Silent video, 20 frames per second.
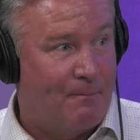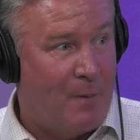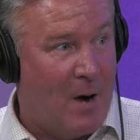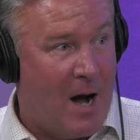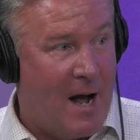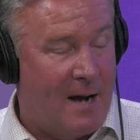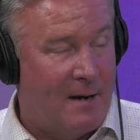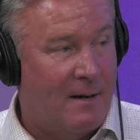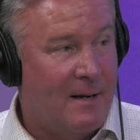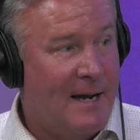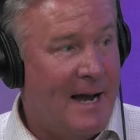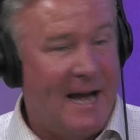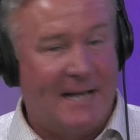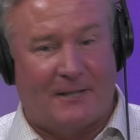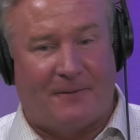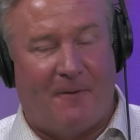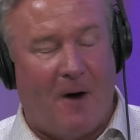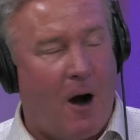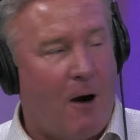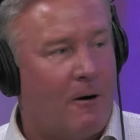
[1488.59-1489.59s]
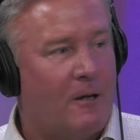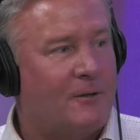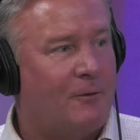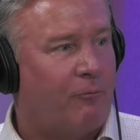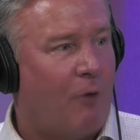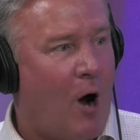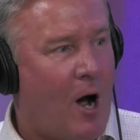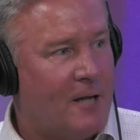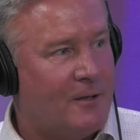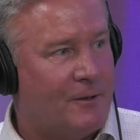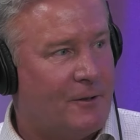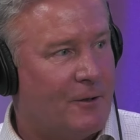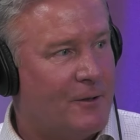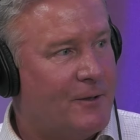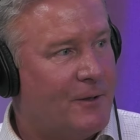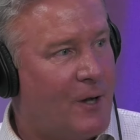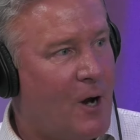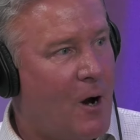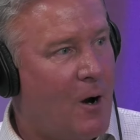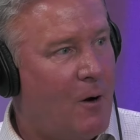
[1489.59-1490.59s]
But as far as rosters
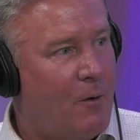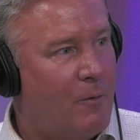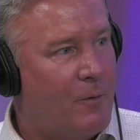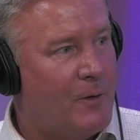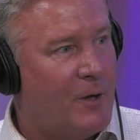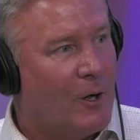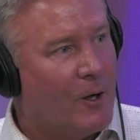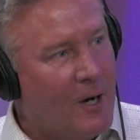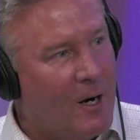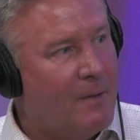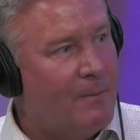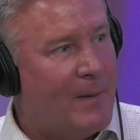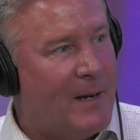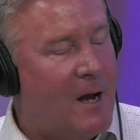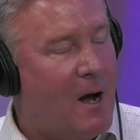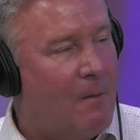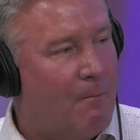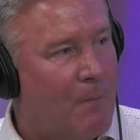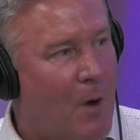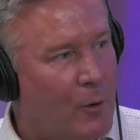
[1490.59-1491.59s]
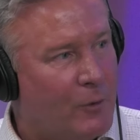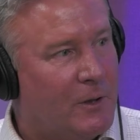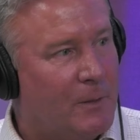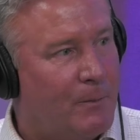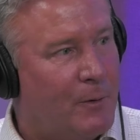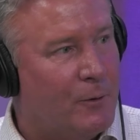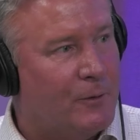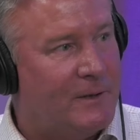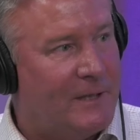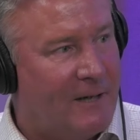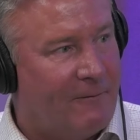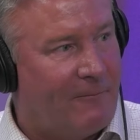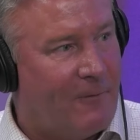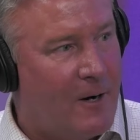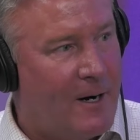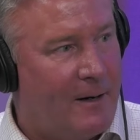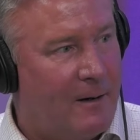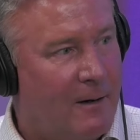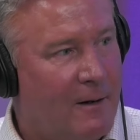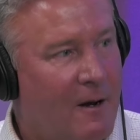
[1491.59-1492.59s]
go, you're going to be on multiple
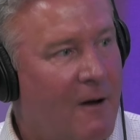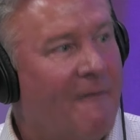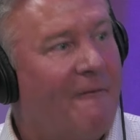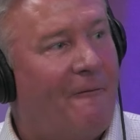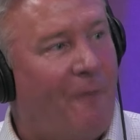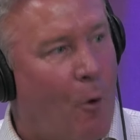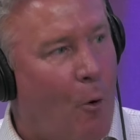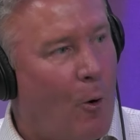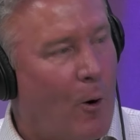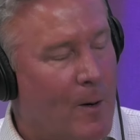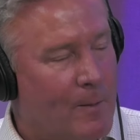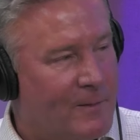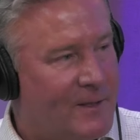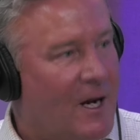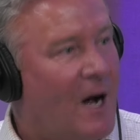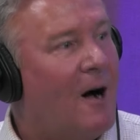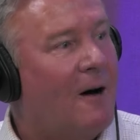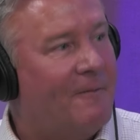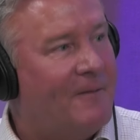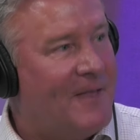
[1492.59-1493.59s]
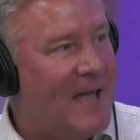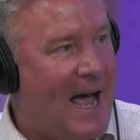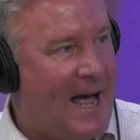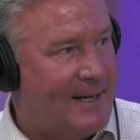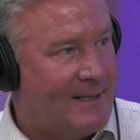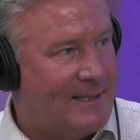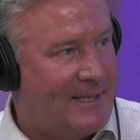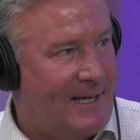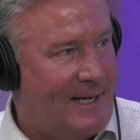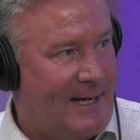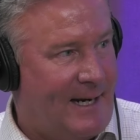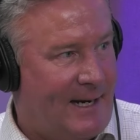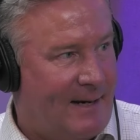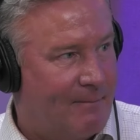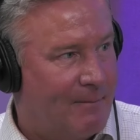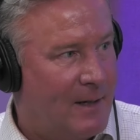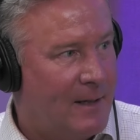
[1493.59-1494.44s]
different forms of that team.